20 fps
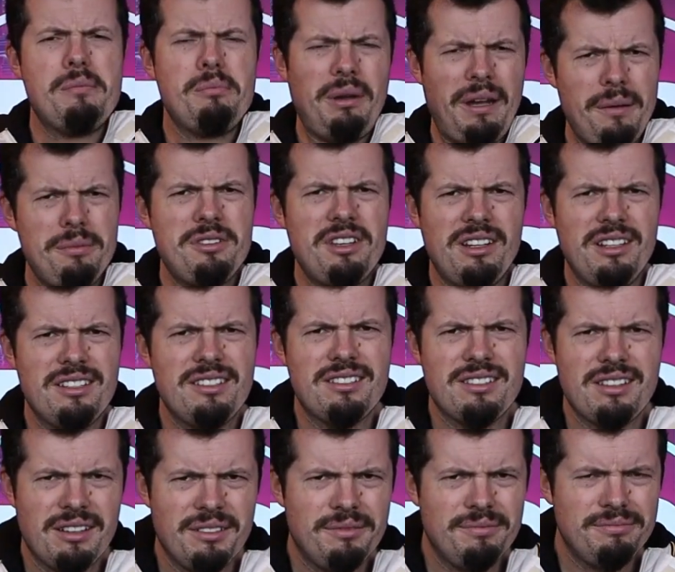Perhaps it
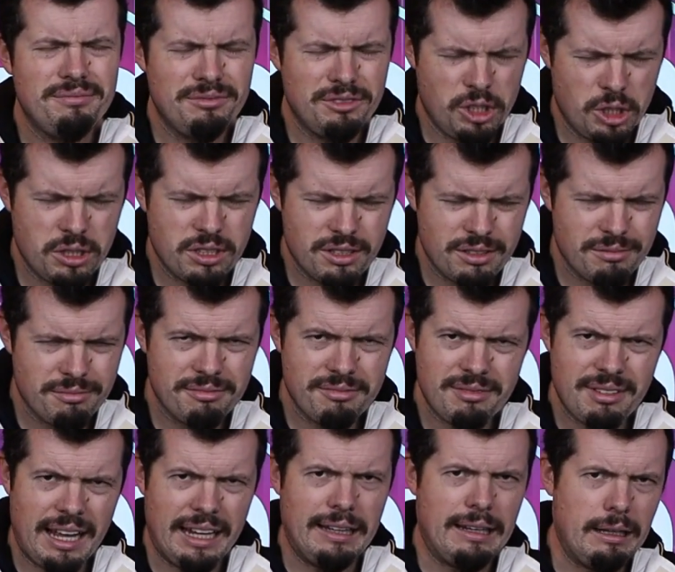is just
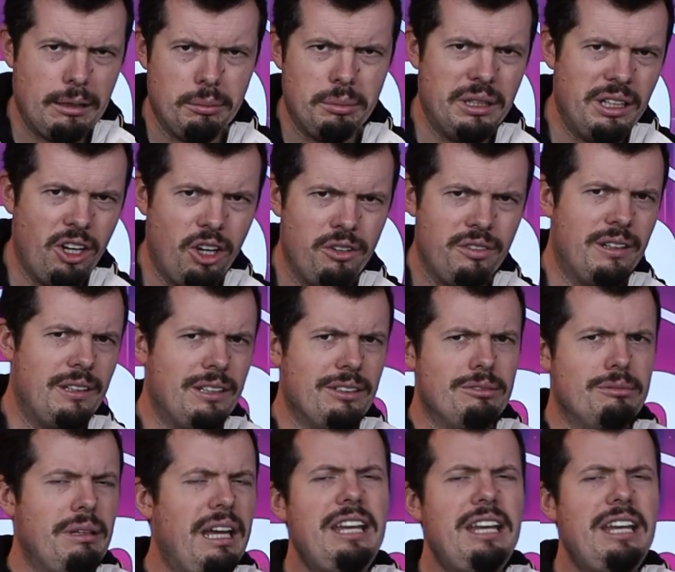that little bit overkill.